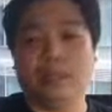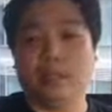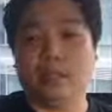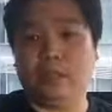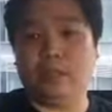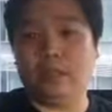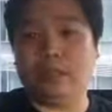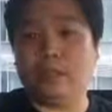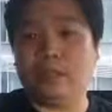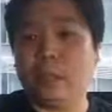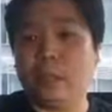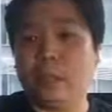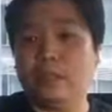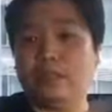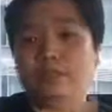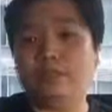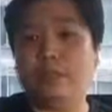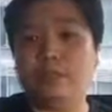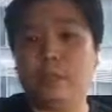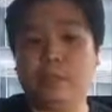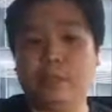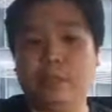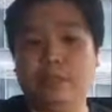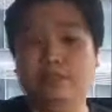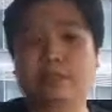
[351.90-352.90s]
call the
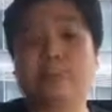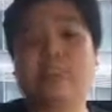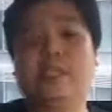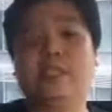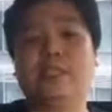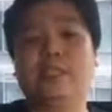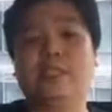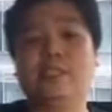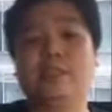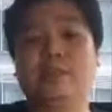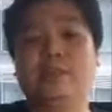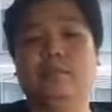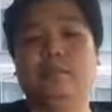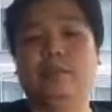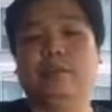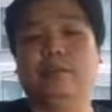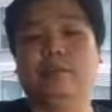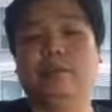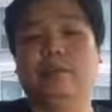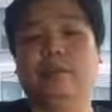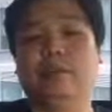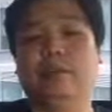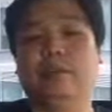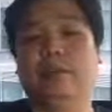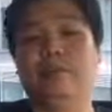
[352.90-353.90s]
Facebook first
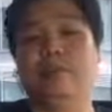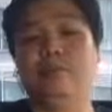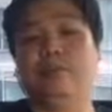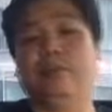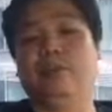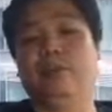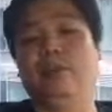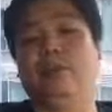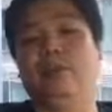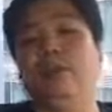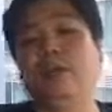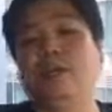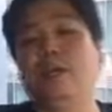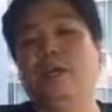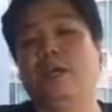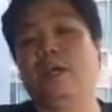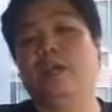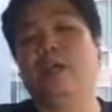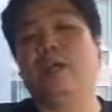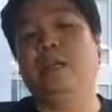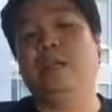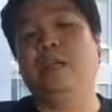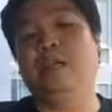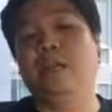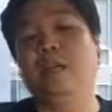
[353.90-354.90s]

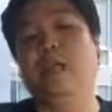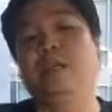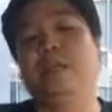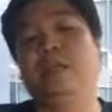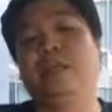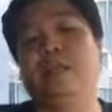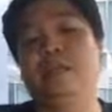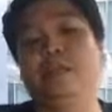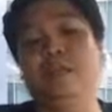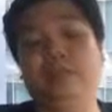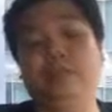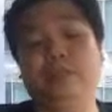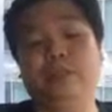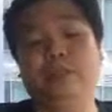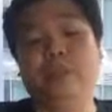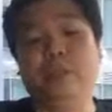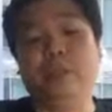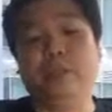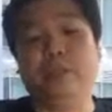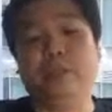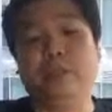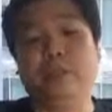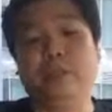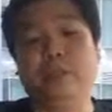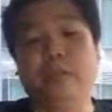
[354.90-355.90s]
before you
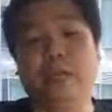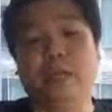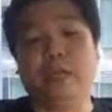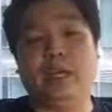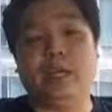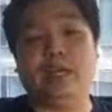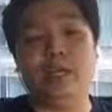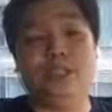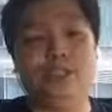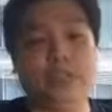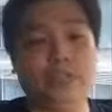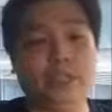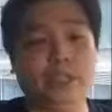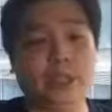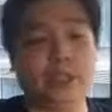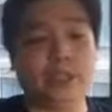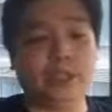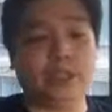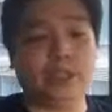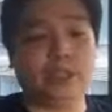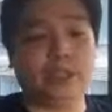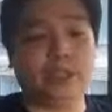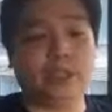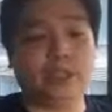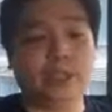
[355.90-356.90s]
do the
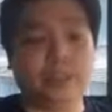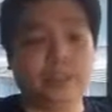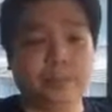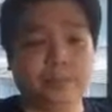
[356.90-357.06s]
exchange.